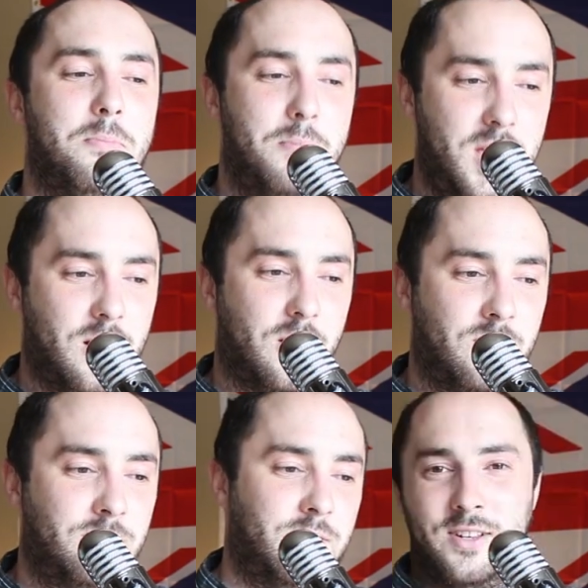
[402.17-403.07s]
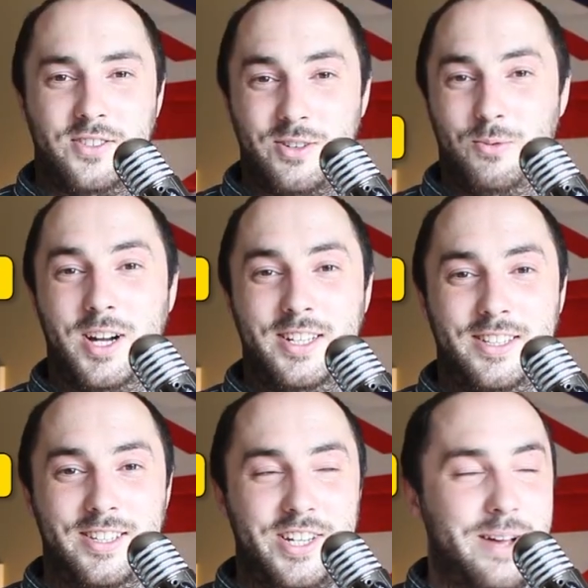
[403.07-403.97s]
Miho. So why
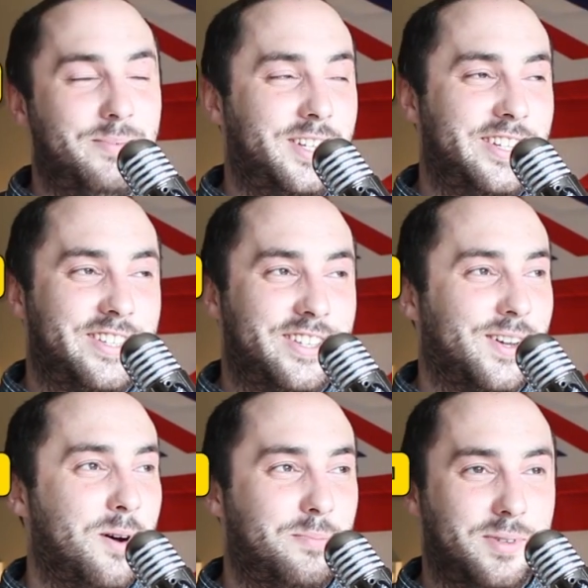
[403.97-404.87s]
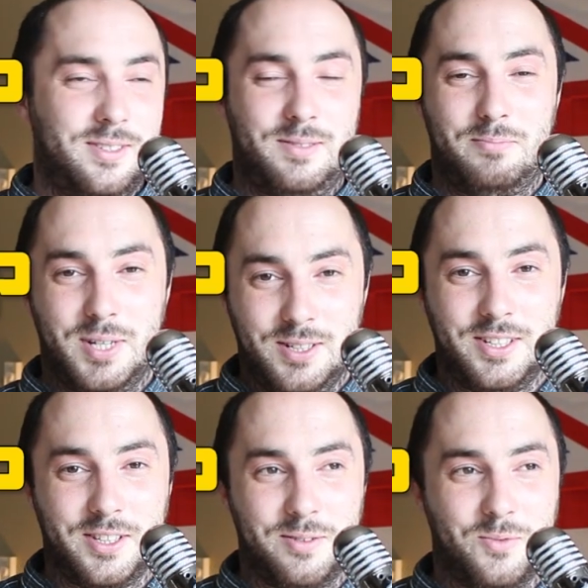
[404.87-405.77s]
did the Japanese stop
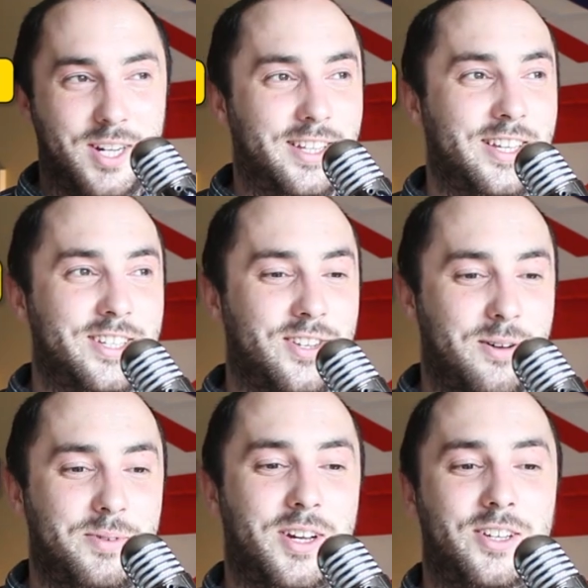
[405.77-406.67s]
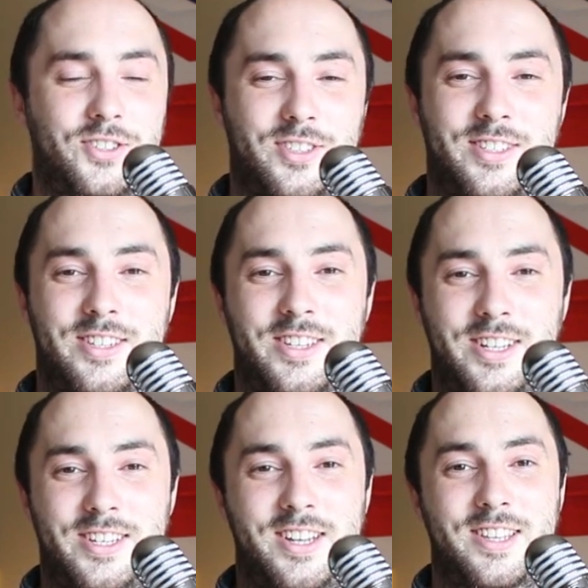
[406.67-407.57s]
building them? Why did they stop at
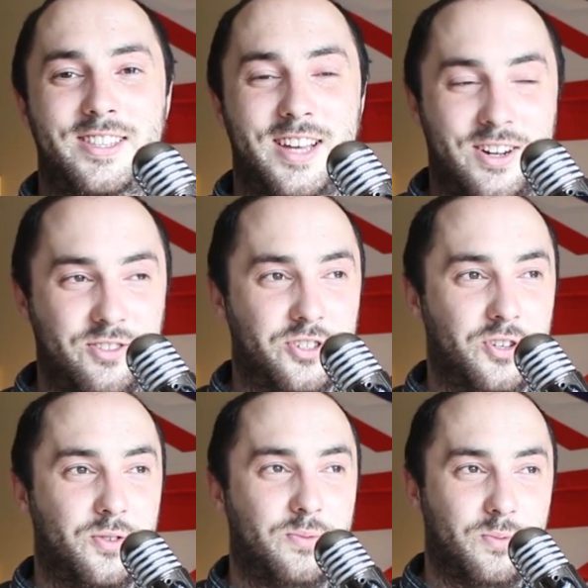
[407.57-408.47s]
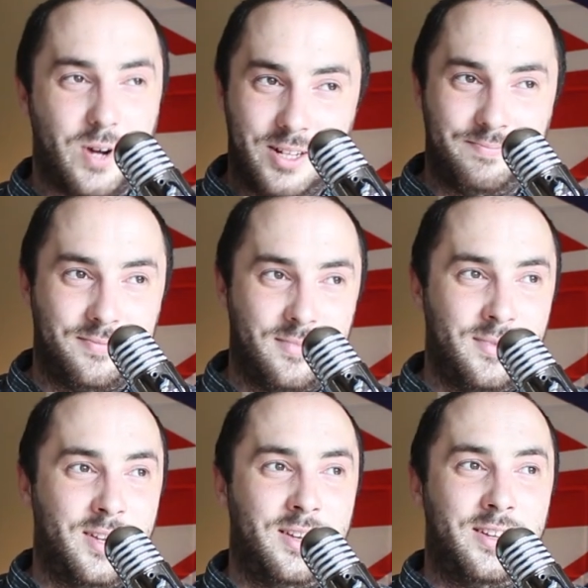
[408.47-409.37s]
160,000? Well,
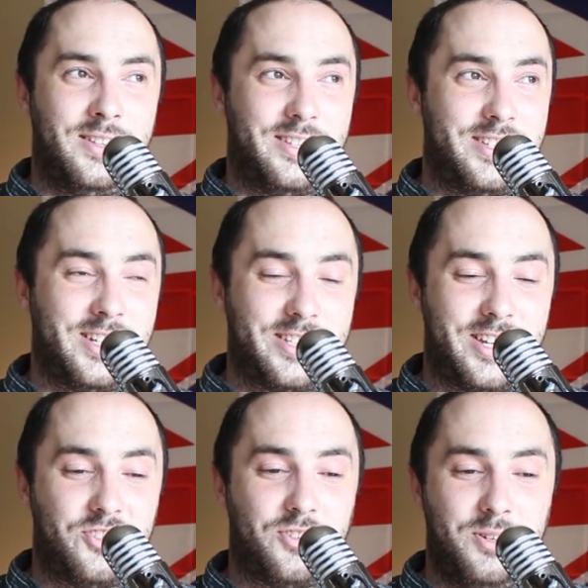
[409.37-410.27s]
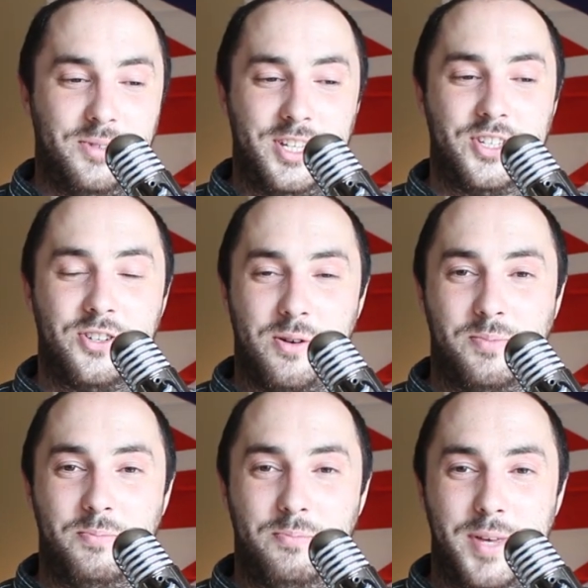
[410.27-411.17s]
the 6th century, when they
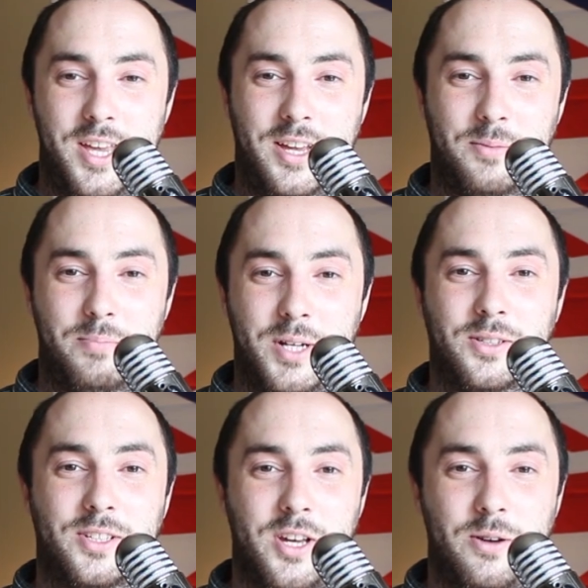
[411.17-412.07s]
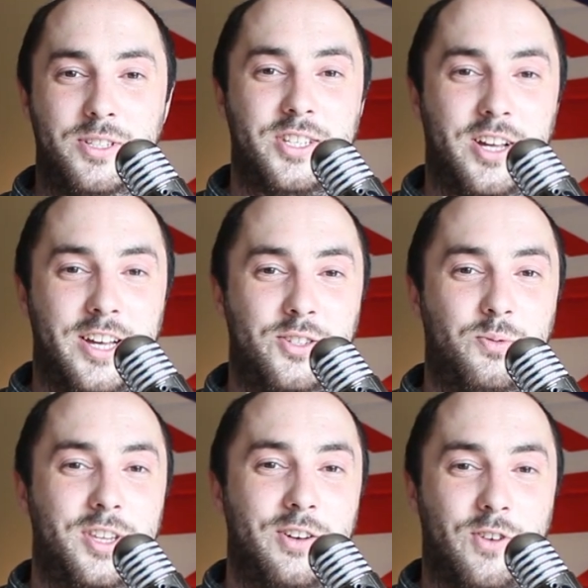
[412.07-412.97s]
stopped being built, coincides
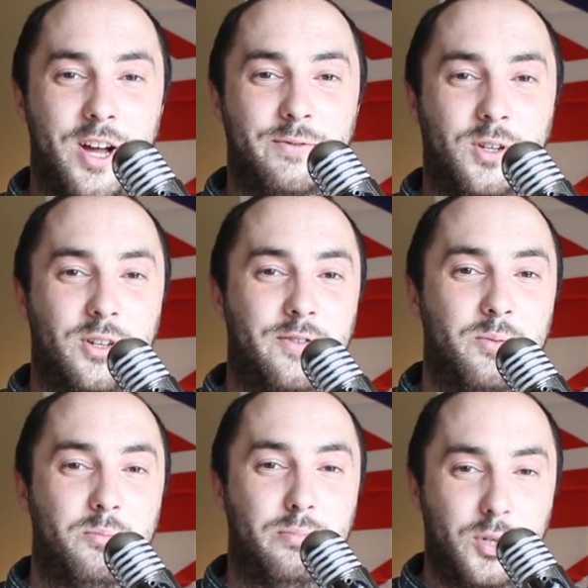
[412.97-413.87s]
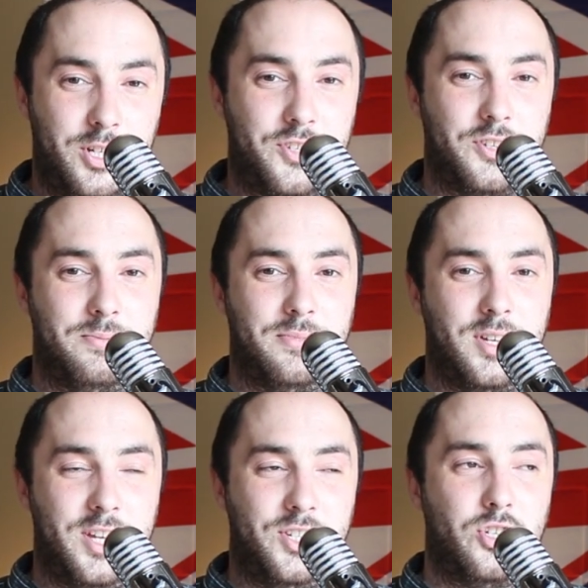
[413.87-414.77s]
with the arrival of Buddhism
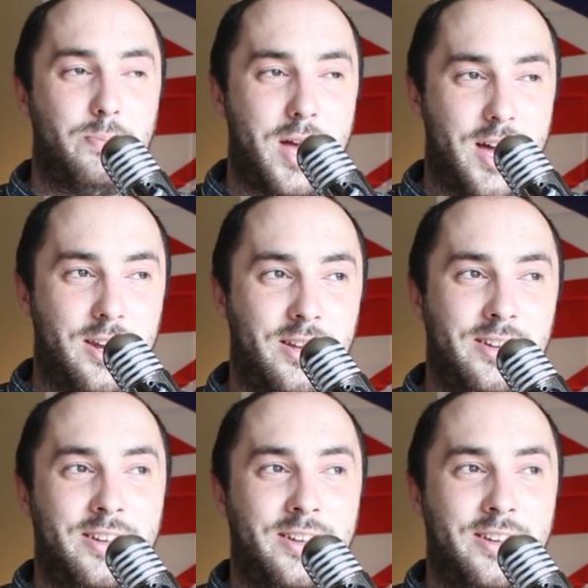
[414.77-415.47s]
in Japan.